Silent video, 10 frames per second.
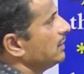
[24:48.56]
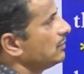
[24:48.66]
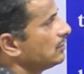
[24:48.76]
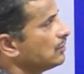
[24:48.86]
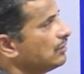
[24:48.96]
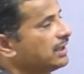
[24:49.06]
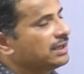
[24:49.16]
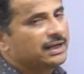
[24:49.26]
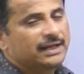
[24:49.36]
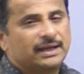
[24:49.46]
You know,
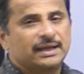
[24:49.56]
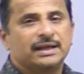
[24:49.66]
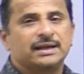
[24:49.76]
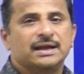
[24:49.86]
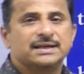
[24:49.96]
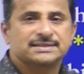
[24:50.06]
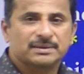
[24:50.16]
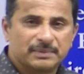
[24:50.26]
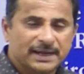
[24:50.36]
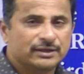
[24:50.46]
Coringa area is
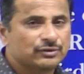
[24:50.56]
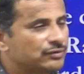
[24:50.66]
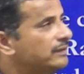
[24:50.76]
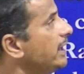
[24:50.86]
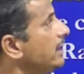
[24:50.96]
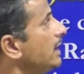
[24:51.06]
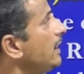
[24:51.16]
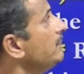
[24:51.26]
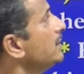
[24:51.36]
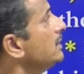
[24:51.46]
a mangrove
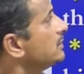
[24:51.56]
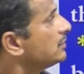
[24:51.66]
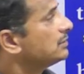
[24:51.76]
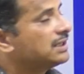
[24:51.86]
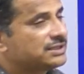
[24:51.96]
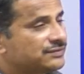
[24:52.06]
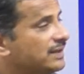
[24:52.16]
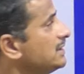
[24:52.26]
area, so that's why